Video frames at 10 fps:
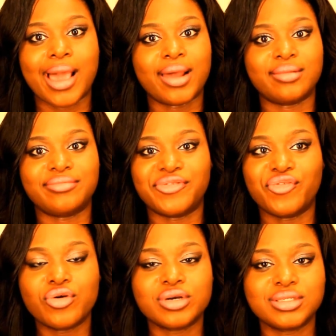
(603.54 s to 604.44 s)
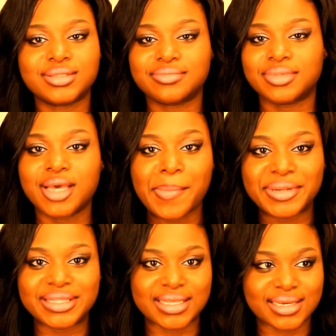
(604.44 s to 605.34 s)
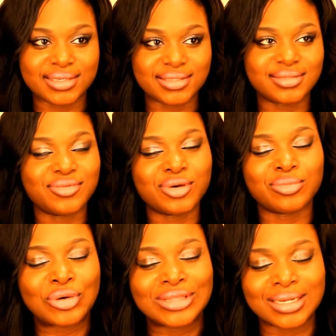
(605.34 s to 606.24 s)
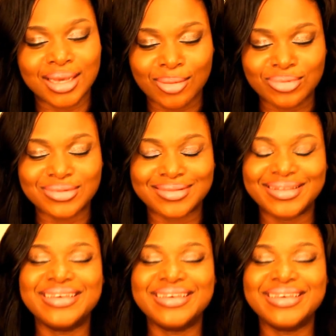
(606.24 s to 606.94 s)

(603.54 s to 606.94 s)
I got of course a couple of things but more than a couple